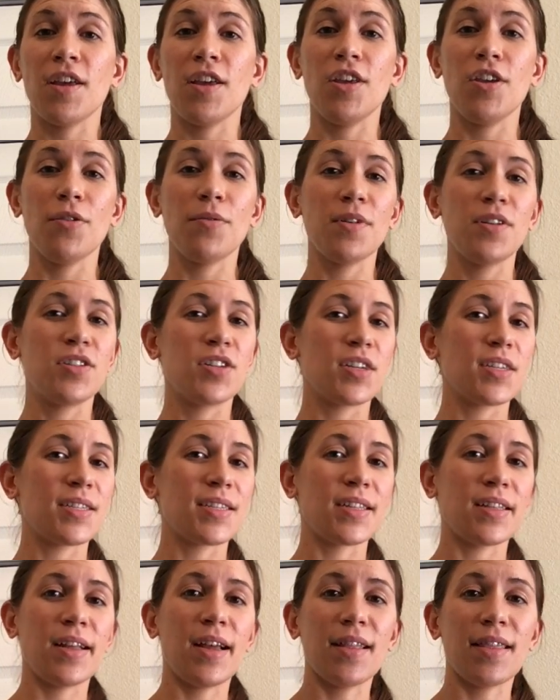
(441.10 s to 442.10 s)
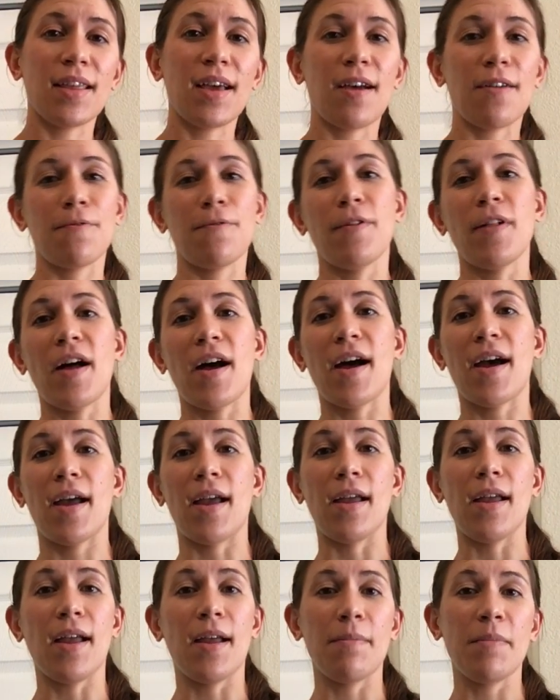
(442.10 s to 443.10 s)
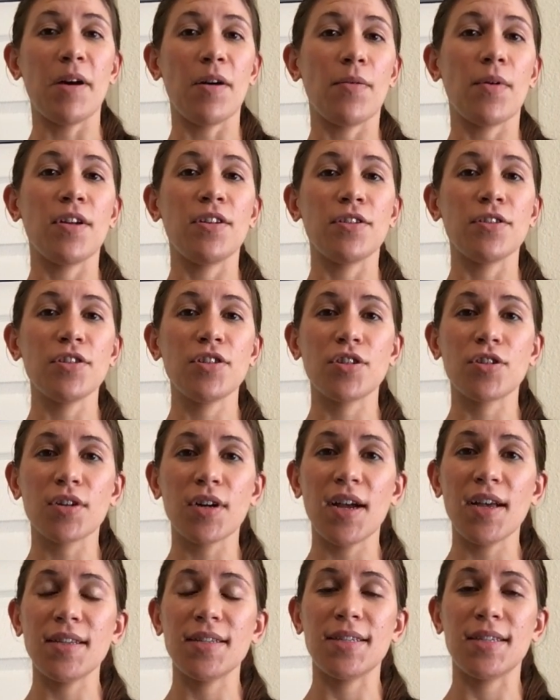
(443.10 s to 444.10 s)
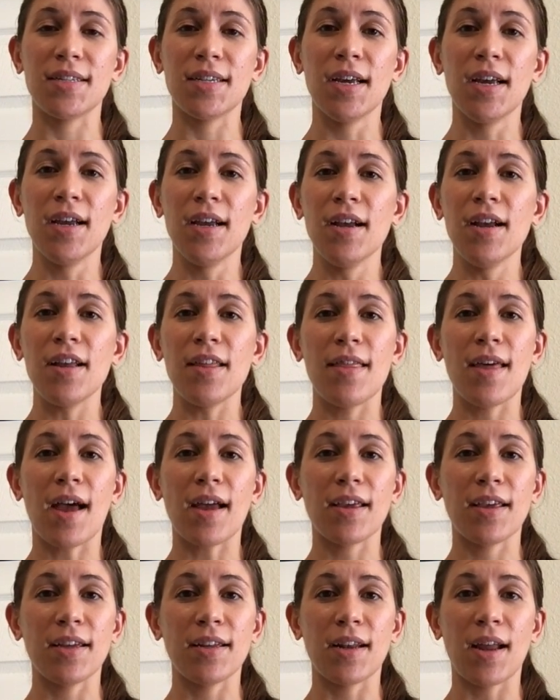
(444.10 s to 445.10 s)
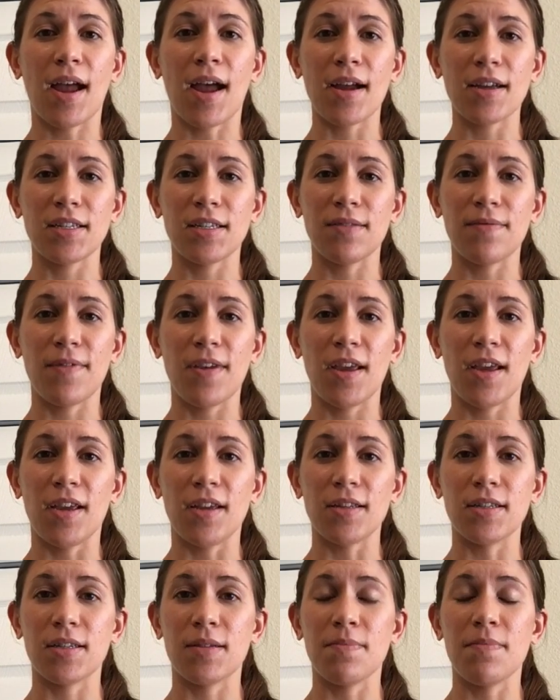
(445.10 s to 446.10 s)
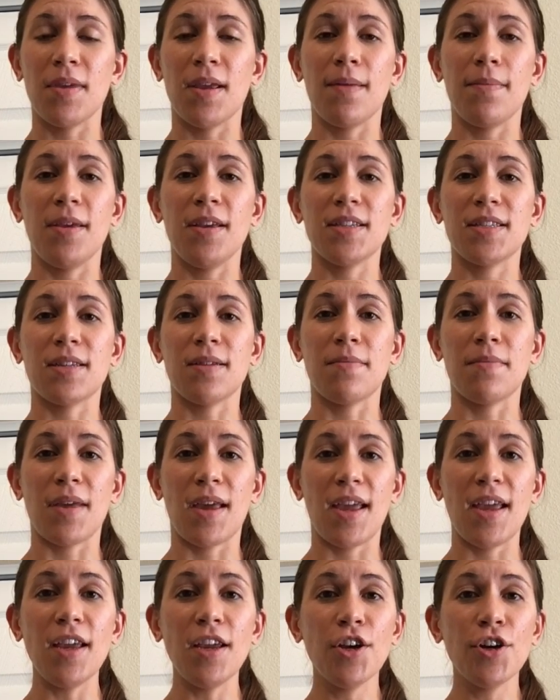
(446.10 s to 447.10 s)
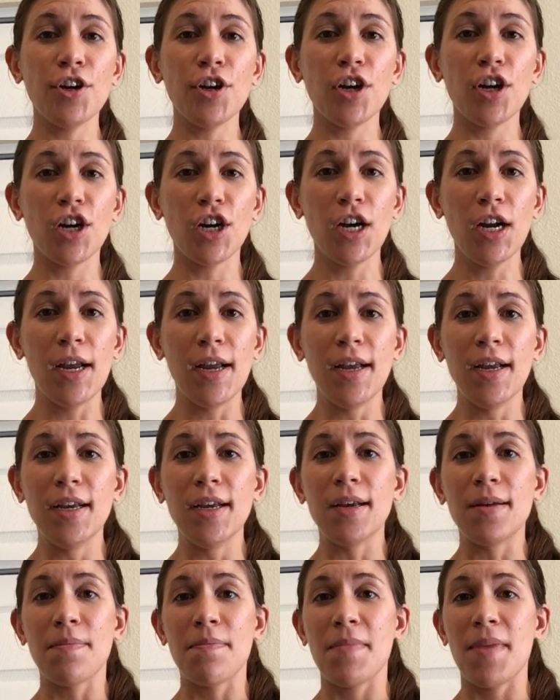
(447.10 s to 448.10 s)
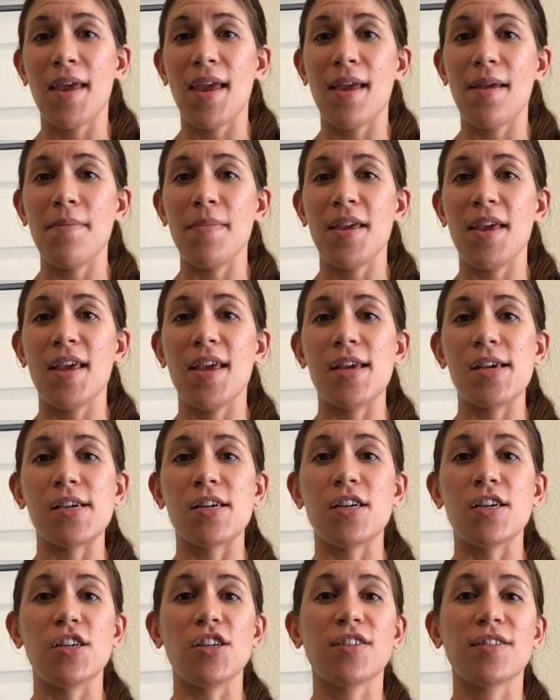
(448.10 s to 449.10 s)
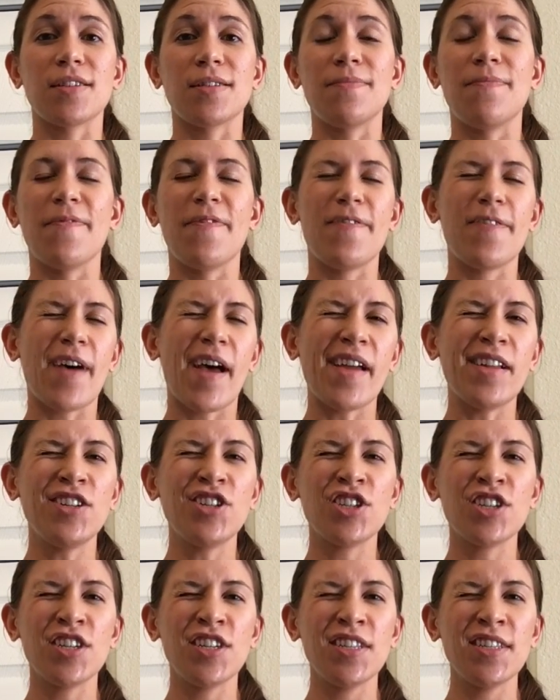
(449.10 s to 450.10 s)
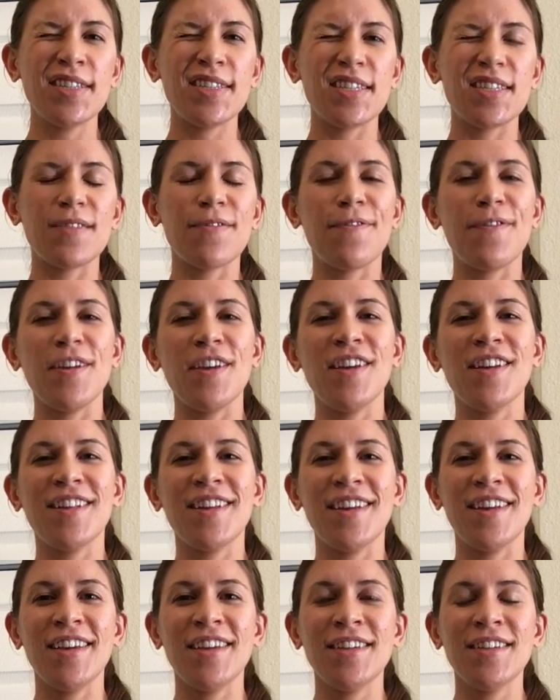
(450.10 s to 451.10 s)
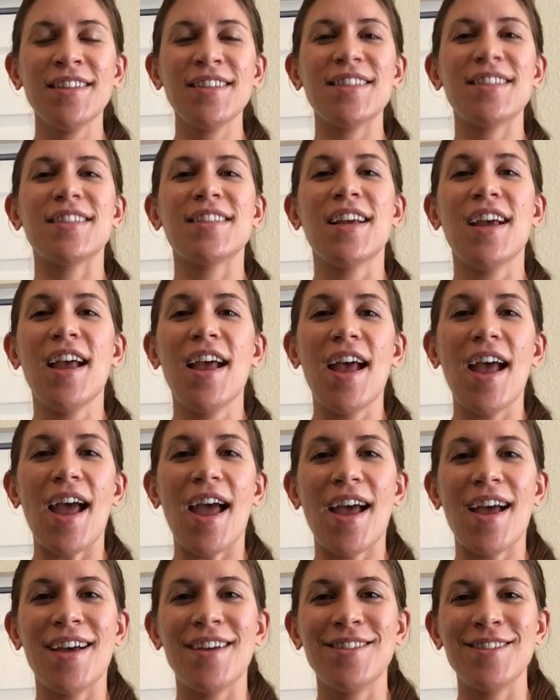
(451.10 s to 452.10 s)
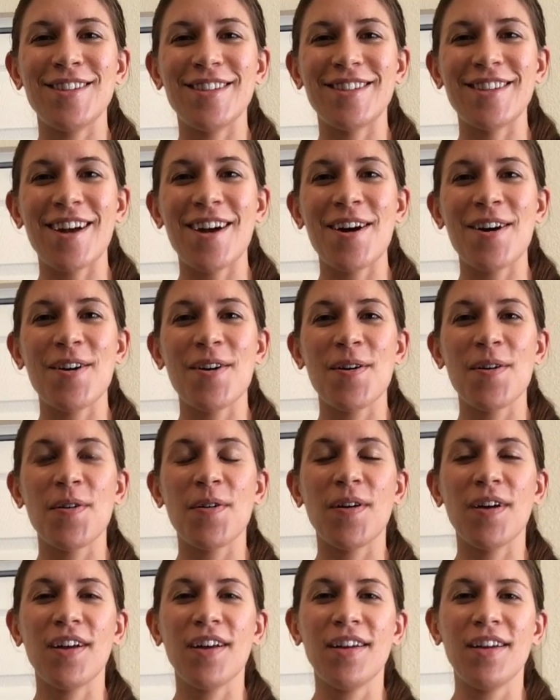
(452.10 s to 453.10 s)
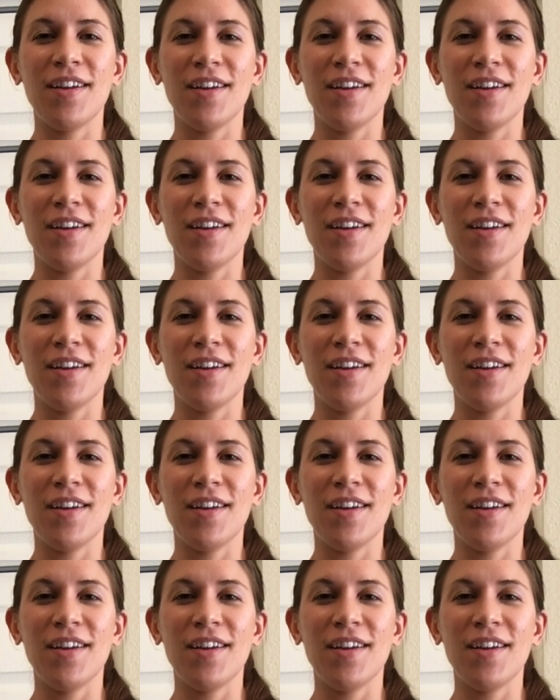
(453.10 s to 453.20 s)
you would just let that fly. But when you're stressed, that can activate maybe some anger, maybe some vengeance feelings. And so